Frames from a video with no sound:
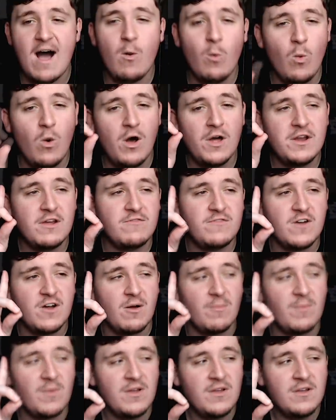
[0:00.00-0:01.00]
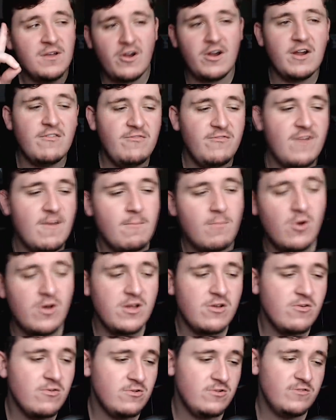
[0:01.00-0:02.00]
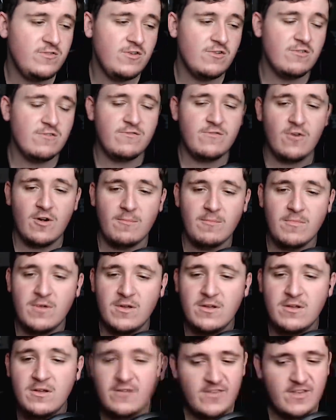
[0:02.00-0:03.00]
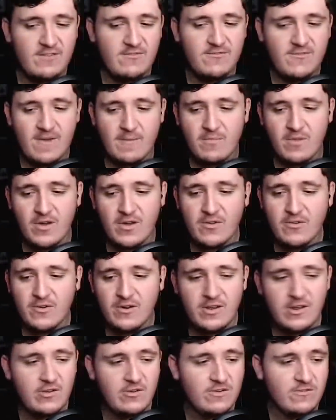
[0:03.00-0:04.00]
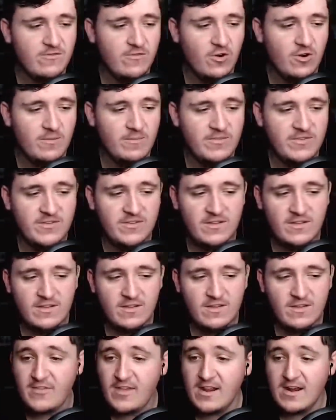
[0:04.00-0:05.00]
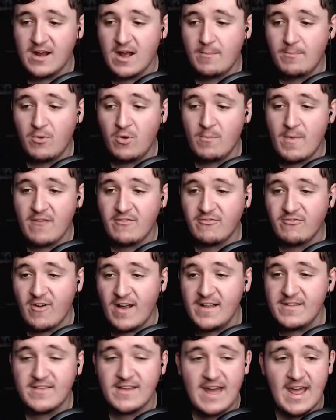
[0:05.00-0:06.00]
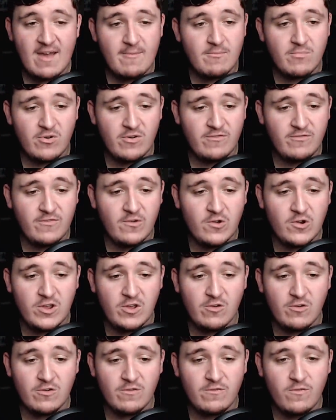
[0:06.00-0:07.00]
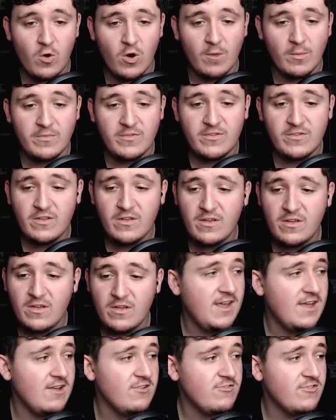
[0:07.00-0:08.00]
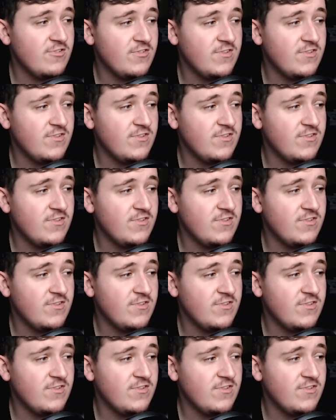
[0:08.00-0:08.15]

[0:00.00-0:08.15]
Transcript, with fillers: and not one of them is wearing a Femboy Hooters uniform. I've seen Femboy Hooter uniforms. I've seen a couple of my friends in femboy Hooter uniforms. It's pretty